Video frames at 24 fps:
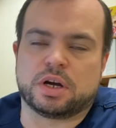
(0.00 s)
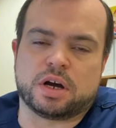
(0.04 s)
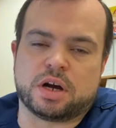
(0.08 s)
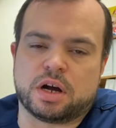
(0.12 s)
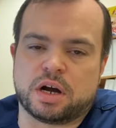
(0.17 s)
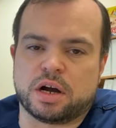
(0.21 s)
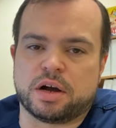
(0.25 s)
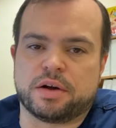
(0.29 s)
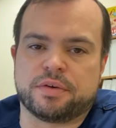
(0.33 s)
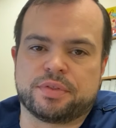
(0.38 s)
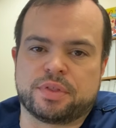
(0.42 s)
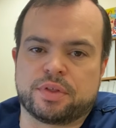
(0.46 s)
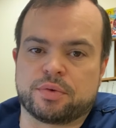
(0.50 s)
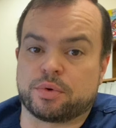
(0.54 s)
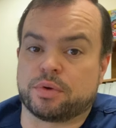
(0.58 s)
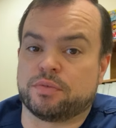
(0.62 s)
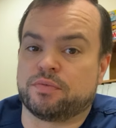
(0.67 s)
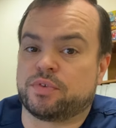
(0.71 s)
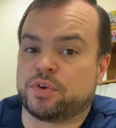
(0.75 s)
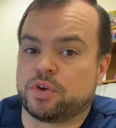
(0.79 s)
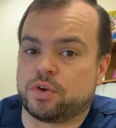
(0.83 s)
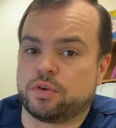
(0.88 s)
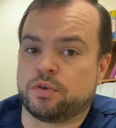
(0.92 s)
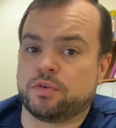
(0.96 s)
of the
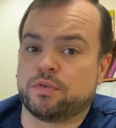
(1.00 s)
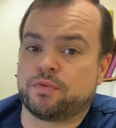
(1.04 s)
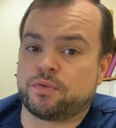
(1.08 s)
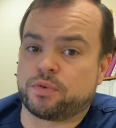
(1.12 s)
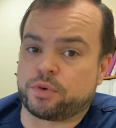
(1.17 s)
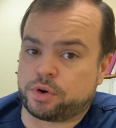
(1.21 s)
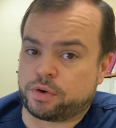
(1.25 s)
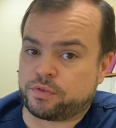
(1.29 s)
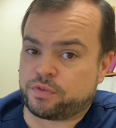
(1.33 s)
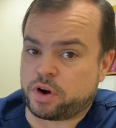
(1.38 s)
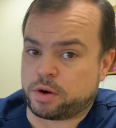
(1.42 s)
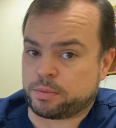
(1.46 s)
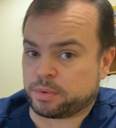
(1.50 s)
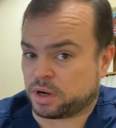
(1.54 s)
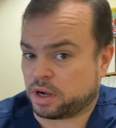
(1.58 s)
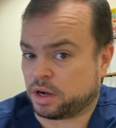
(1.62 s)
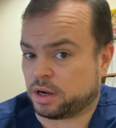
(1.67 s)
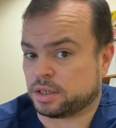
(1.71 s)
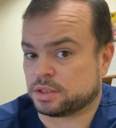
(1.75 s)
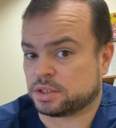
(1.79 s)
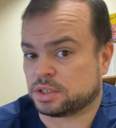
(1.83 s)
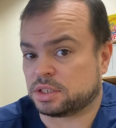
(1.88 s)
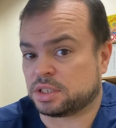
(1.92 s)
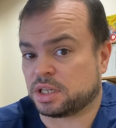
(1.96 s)
review for your
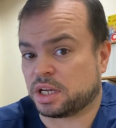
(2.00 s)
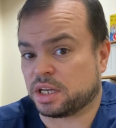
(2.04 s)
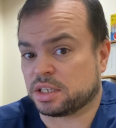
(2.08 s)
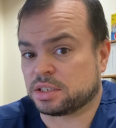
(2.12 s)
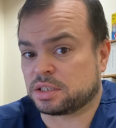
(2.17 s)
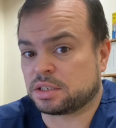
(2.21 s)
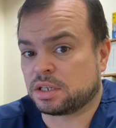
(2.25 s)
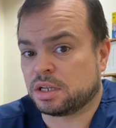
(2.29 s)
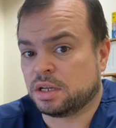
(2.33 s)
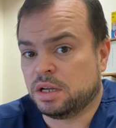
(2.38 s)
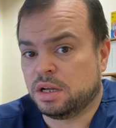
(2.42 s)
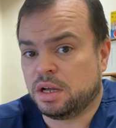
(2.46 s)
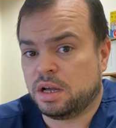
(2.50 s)
pharmacology test.